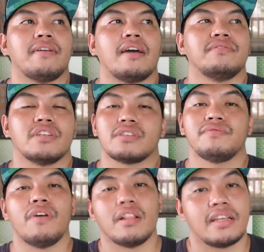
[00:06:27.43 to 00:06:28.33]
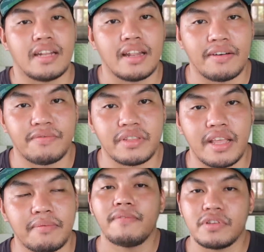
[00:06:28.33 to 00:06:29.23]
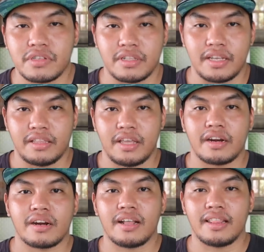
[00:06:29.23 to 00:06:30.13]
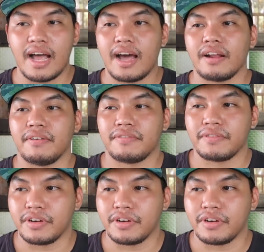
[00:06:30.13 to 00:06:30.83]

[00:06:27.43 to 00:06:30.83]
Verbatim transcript: have just fallen in love with them obviously there are a lot of